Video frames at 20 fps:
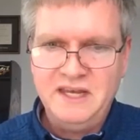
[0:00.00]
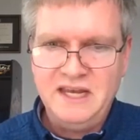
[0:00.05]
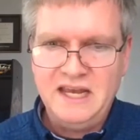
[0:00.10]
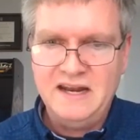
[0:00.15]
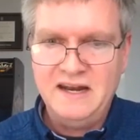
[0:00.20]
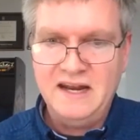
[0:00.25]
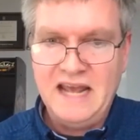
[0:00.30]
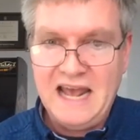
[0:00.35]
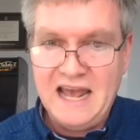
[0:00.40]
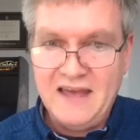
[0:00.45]

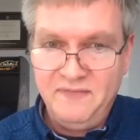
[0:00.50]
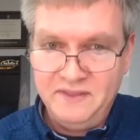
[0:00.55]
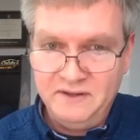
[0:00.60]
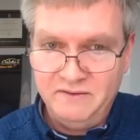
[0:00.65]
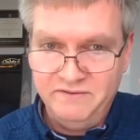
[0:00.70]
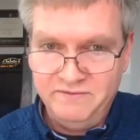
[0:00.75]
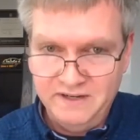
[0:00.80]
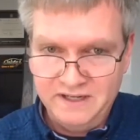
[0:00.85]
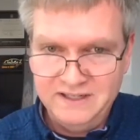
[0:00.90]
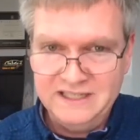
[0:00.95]
And at
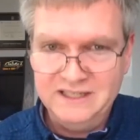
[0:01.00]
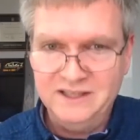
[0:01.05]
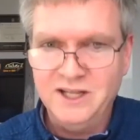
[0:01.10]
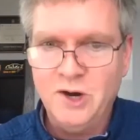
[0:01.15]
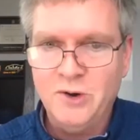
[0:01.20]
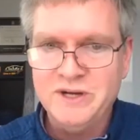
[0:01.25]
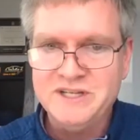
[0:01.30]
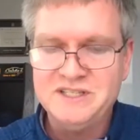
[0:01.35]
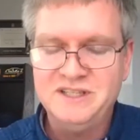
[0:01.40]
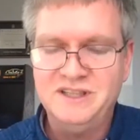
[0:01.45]
the very
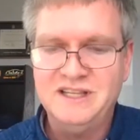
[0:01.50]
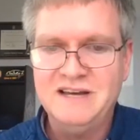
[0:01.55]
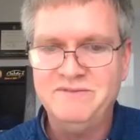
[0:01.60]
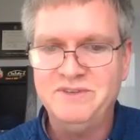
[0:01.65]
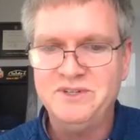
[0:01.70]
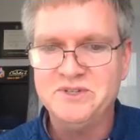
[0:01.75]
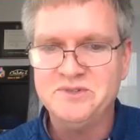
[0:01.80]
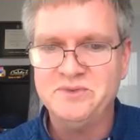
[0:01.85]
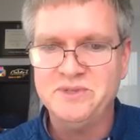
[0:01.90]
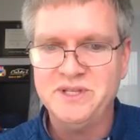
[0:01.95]
lowest
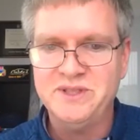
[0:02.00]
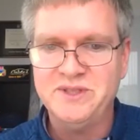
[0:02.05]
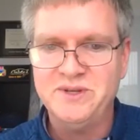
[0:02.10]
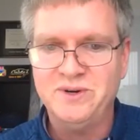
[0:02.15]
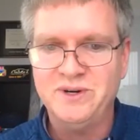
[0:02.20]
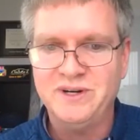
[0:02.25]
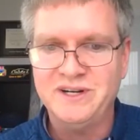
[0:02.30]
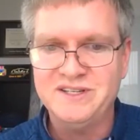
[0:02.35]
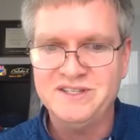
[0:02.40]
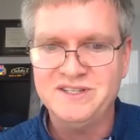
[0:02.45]
levels within the
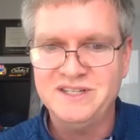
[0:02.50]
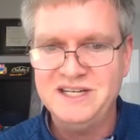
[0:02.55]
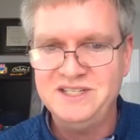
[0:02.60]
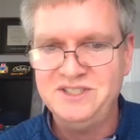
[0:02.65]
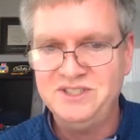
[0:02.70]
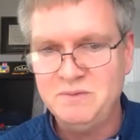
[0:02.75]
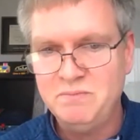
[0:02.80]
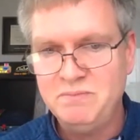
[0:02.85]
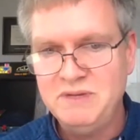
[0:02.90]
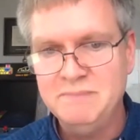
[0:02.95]

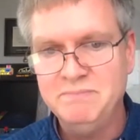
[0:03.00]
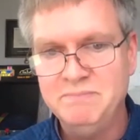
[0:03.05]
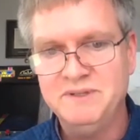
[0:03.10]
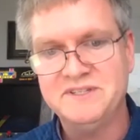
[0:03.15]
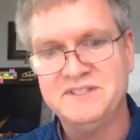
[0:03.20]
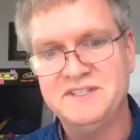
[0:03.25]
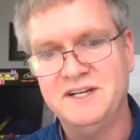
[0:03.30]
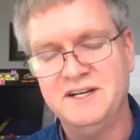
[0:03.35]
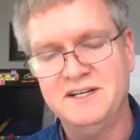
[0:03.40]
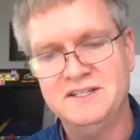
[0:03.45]
organization, people
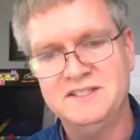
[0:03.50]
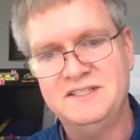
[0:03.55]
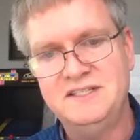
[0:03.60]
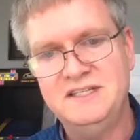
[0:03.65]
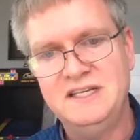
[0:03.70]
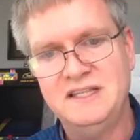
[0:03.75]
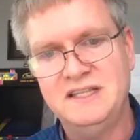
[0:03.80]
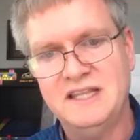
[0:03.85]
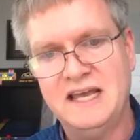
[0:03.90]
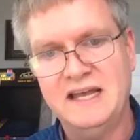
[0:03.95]
start
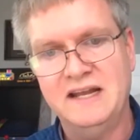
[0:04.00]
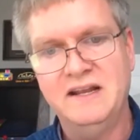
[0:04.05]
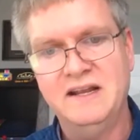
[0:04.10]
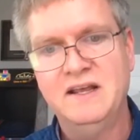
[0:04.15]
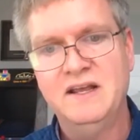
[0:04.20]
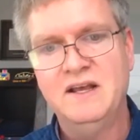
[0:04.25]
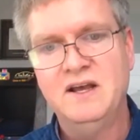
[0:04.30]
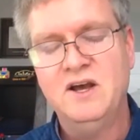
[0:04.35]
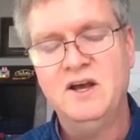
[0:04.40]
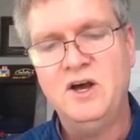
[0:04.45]
seeing that,
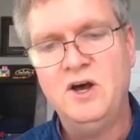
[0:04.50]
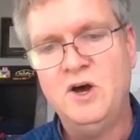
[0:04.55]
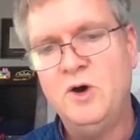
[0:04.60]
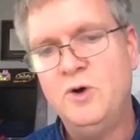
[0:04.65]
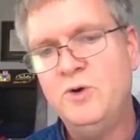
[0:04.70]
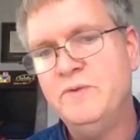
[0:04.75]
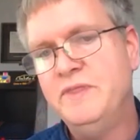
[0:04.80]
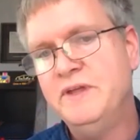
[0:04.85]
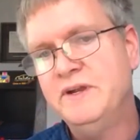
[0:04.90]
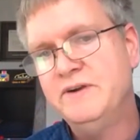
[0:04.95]

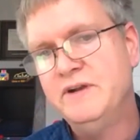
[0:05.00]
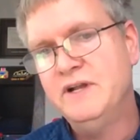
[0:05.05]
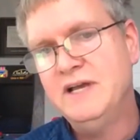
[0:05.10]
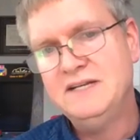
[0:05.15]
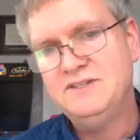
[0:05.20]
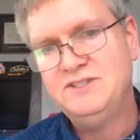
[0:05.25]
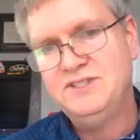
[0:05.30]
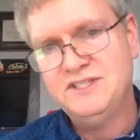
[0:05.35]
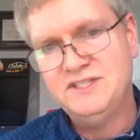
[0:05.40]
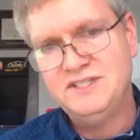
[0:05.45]
oh, they're
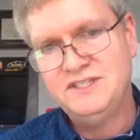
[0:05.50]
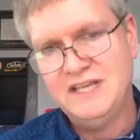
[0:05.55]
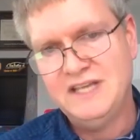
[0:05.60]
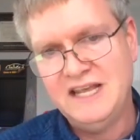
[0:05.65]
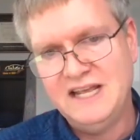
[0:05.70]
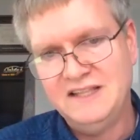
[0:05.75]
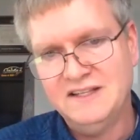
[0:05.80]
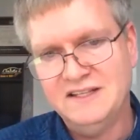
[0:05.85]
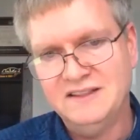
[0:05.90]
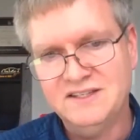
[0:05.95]
not just
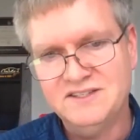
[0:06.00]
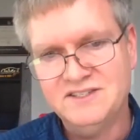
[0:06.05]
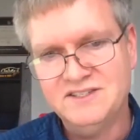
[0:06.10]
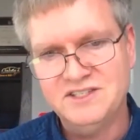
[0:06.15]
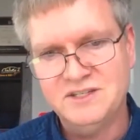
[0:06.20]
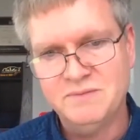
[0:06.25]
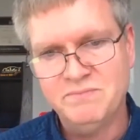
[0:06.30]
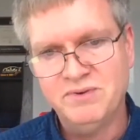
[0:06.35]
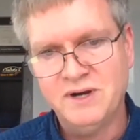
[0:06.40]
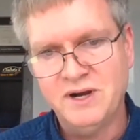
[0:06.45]
saying that this
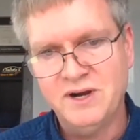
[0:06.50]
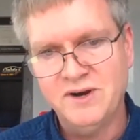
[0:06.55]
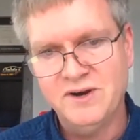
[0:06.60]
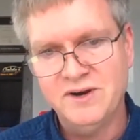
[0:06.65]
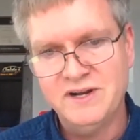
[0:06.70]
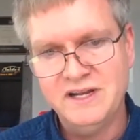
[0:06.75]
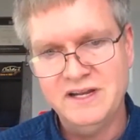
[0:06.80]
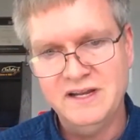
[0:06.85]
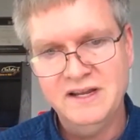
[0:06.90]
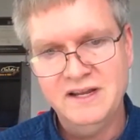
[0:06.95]
is a
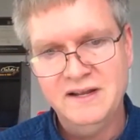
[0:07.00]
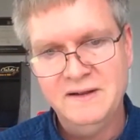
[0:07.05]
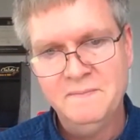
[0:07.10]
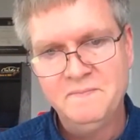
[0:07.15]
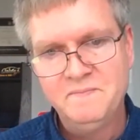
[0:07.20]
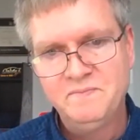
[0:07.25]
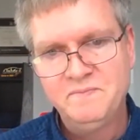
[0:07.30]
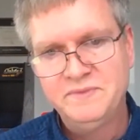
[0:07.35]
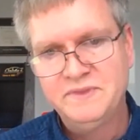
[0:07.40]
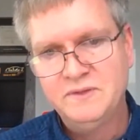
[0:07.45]
priority.
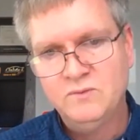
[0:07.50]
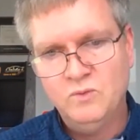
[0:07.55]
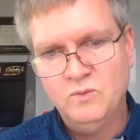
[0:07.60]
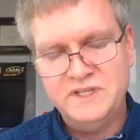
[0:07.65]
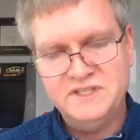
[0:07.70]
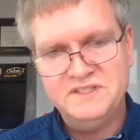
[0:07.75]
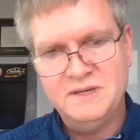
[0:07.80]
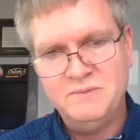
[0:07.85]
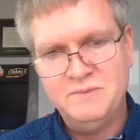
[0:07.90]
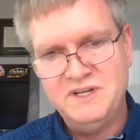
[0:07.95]

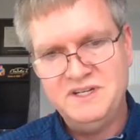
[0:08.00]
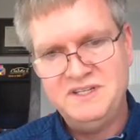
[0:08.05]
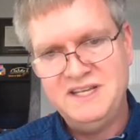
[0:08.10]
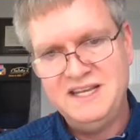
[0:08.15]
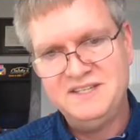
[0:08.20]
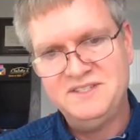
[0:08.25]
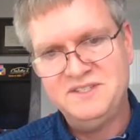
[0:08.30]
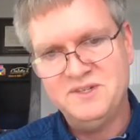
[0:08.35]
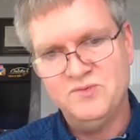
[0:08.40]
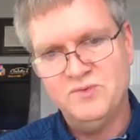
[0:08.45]
When someone
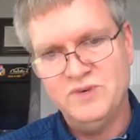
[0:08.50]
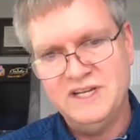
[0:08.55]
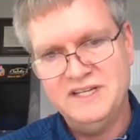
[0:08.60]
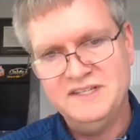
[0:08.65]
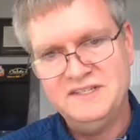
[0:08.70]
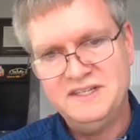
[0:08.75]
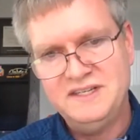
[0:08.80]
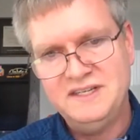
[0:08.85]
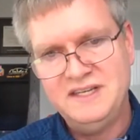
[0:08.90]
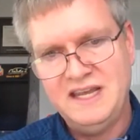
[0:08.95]
takes a
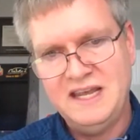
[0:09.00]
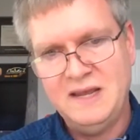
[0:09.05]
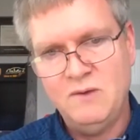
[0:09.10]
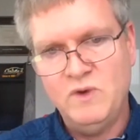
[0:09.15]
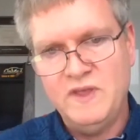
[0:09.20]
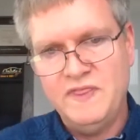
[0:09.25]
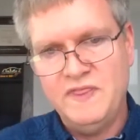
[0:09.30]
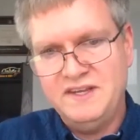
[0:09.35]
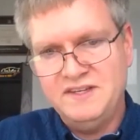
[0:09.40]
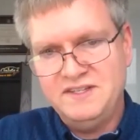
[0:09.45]
risk and
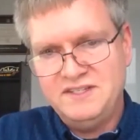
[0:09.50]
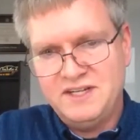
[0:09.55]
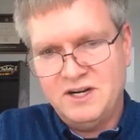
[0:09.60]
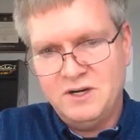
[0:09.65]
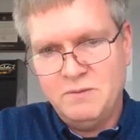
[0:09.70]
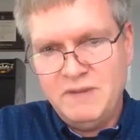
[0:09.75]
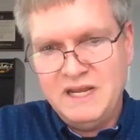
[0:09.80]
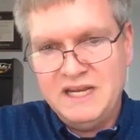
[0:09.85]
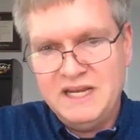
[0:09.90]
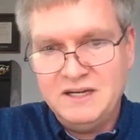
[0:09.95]
when they
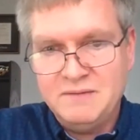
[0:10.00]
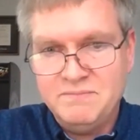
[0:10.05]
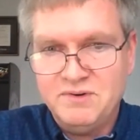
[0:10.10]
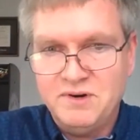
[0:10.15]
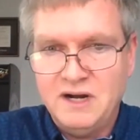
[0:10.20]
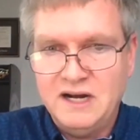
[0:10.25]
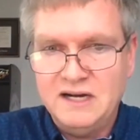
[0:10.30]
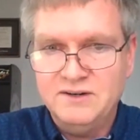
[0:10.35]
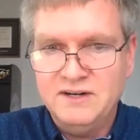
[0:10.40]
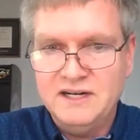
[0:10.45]
start making
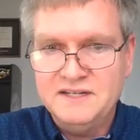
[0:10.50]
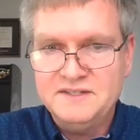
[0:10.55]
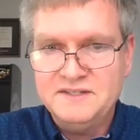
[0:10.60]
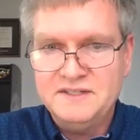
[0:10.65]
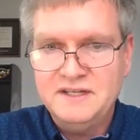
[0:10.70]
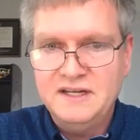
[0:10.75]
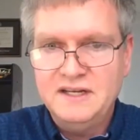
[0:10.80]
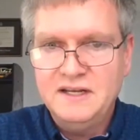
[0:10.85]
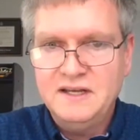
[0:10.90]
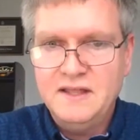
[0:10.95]

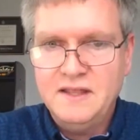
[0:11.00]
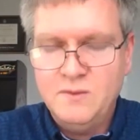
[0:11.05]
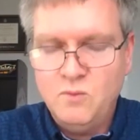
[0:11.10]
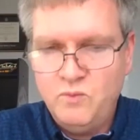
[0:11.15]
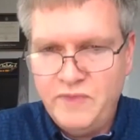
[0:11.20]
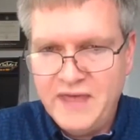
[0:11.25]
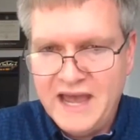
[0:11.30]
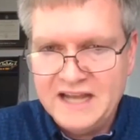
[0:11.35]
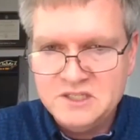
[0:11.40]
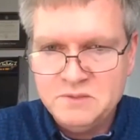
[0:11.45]
progress,
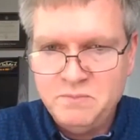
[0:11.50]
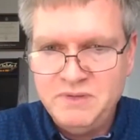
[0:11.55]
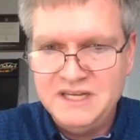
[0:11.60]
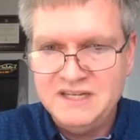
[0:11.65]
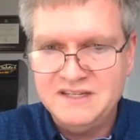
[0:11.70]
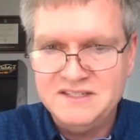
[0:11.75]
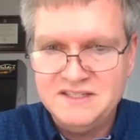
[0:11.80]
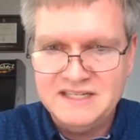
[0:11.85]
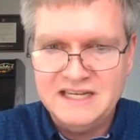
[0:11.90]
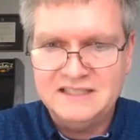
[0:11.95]
that's
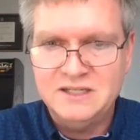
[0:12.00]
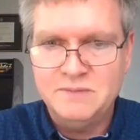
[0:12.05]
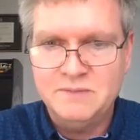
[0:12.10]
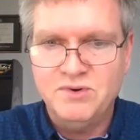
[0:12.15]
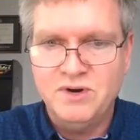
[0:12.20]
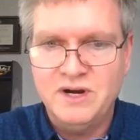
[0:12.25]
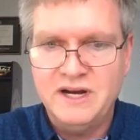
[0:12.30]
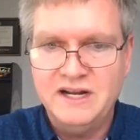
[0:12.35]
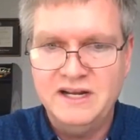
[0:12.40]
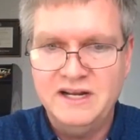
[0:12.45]
being
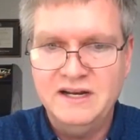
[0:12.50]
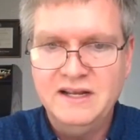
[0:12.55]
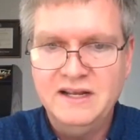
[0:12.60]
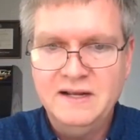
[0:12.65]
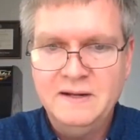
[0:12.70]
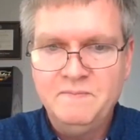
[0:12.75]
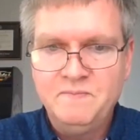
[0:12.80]
celebrated.